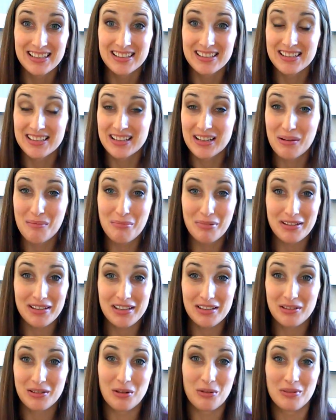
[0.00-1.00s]
the
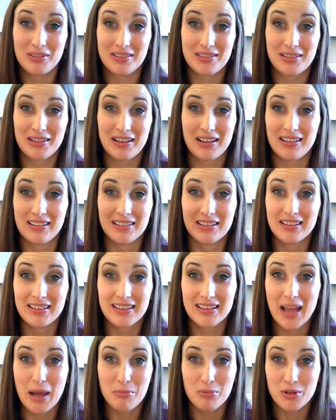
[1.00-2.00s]
company, you know, the
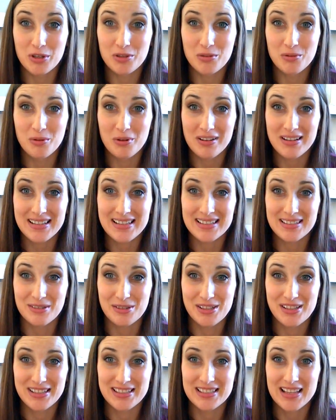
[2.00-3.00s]
laboratories
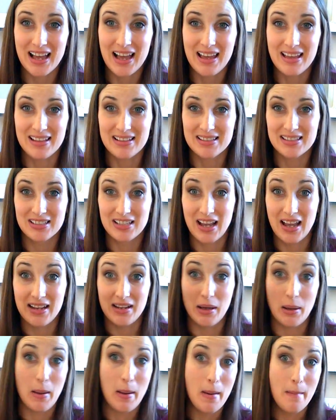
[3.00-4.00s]
or the science
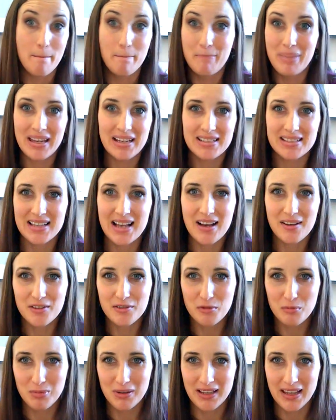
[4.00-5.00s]
kind of picks out
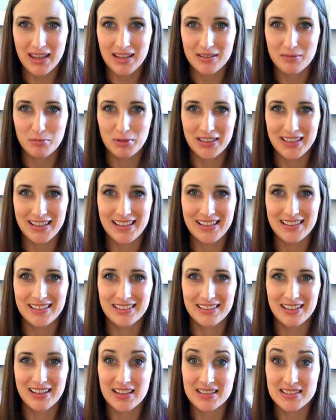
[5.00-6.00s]
of a plant,
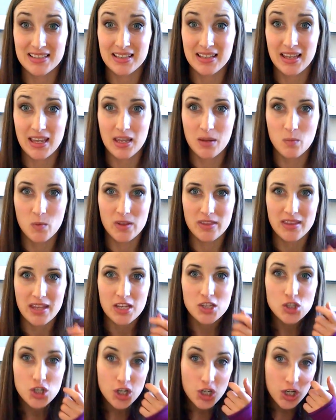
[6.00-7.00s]
playing the guessing game with
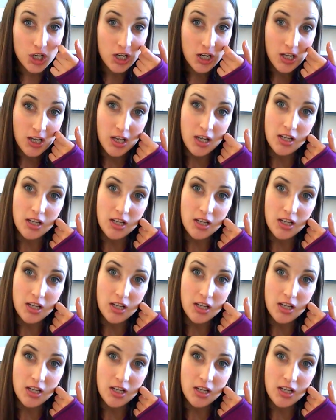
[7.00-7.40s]
nature